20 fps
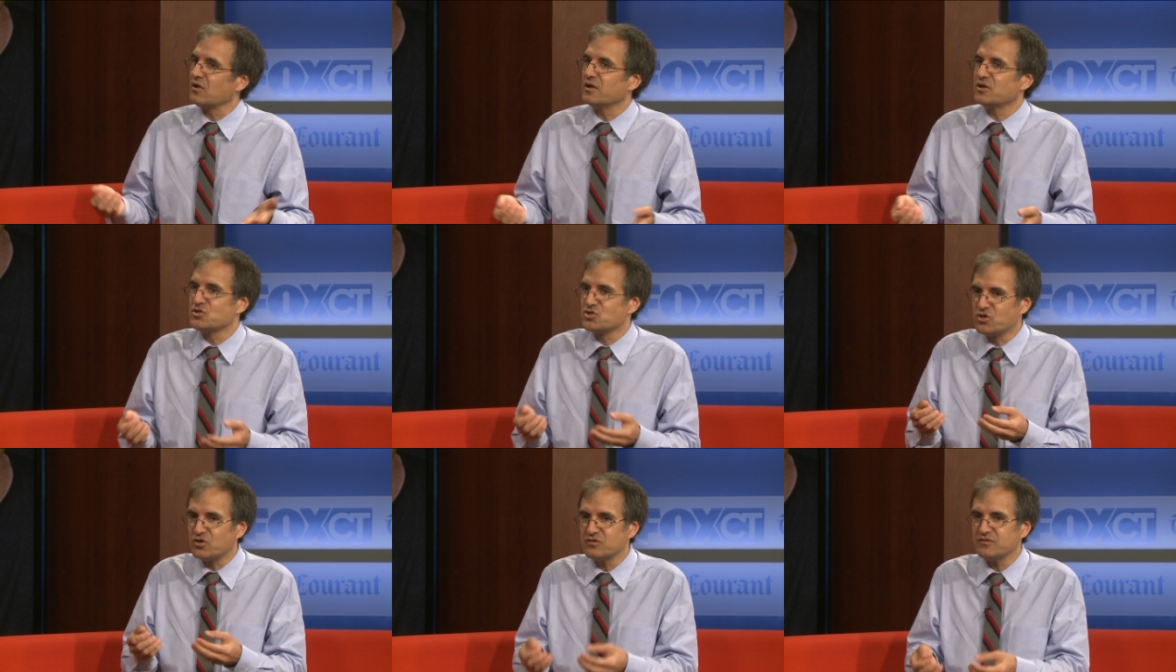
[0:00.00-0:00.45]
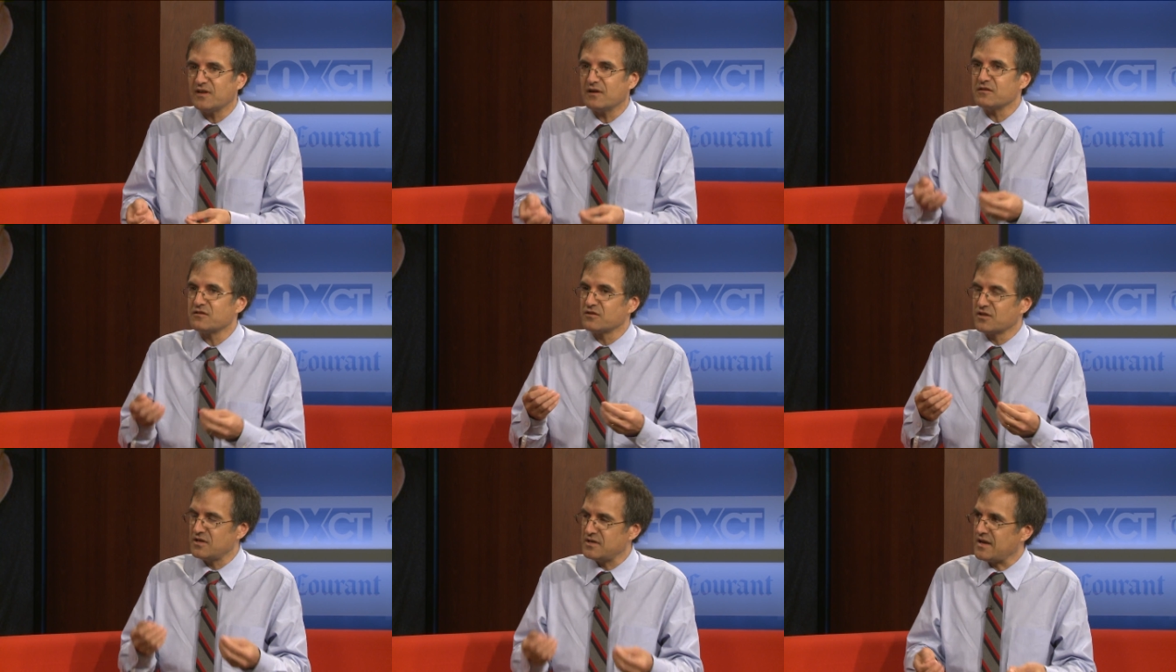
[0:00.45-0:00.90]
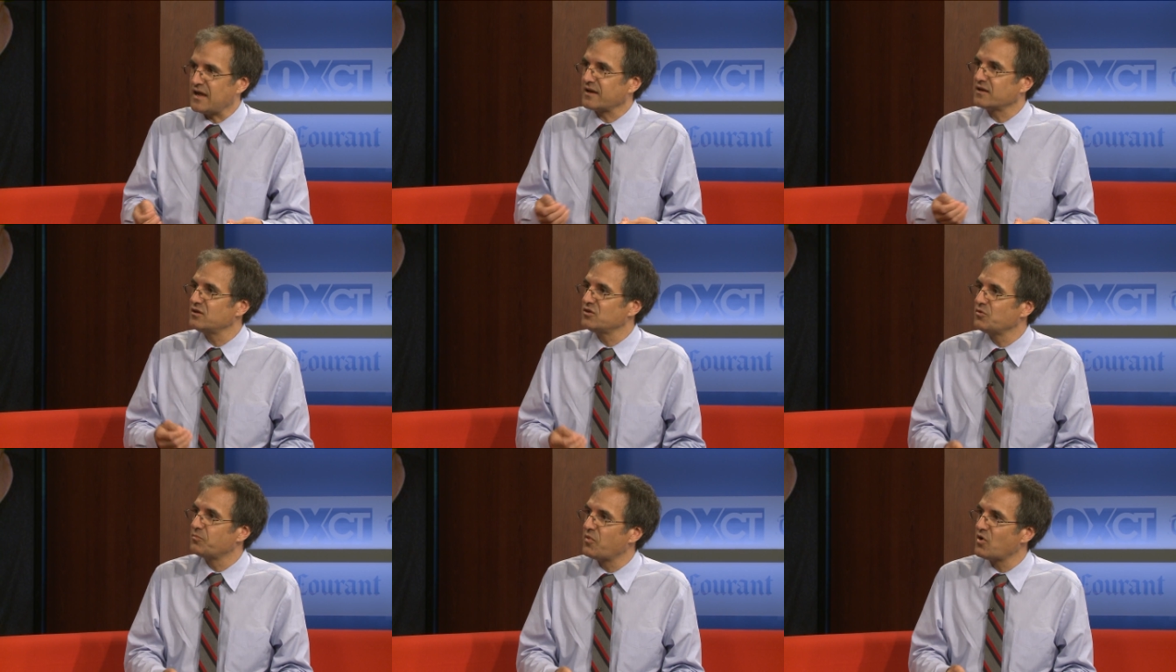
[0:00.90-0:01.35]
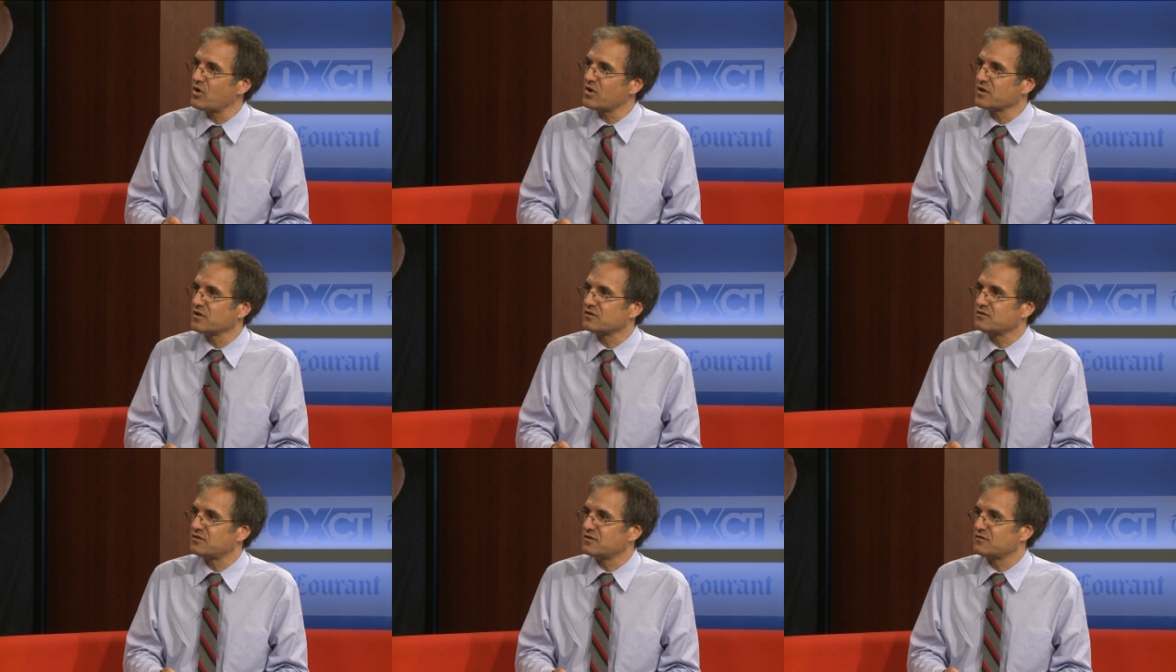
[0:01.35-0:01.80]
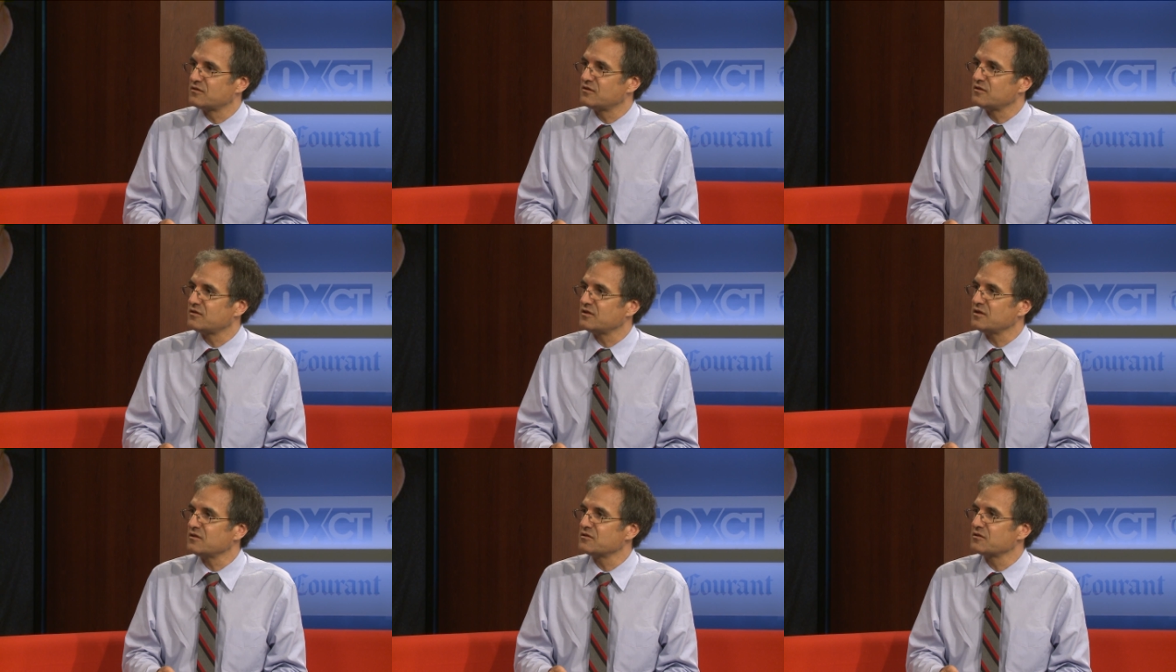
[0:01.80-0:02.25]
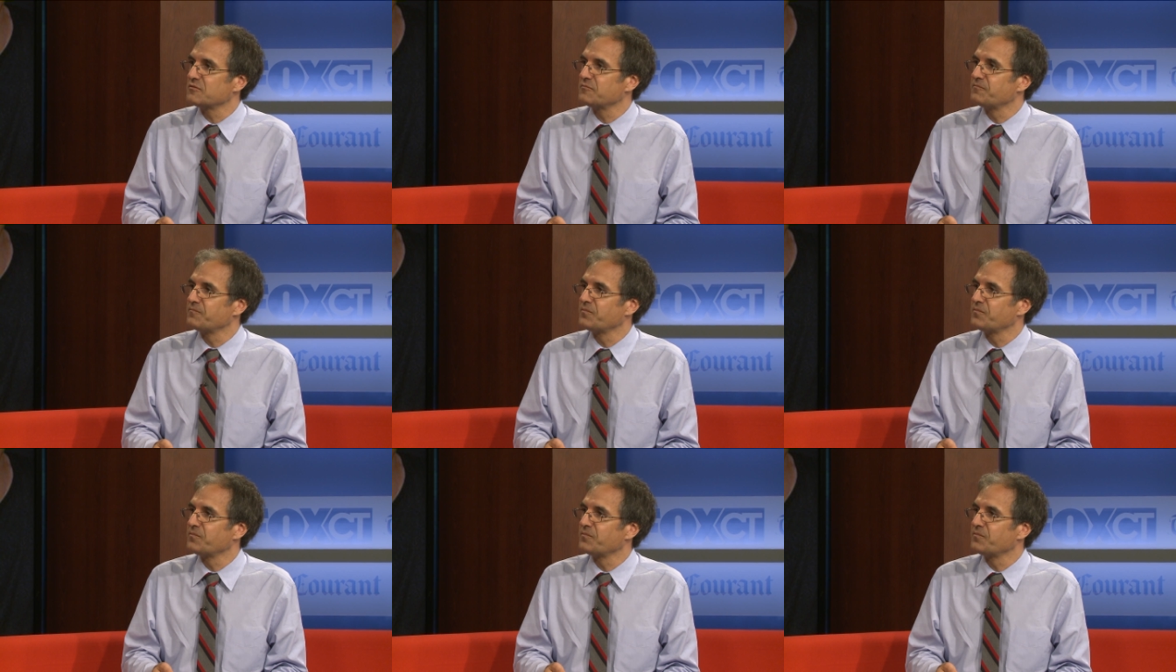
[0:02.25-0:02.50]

It turns out it's connected to Parkinson's disease.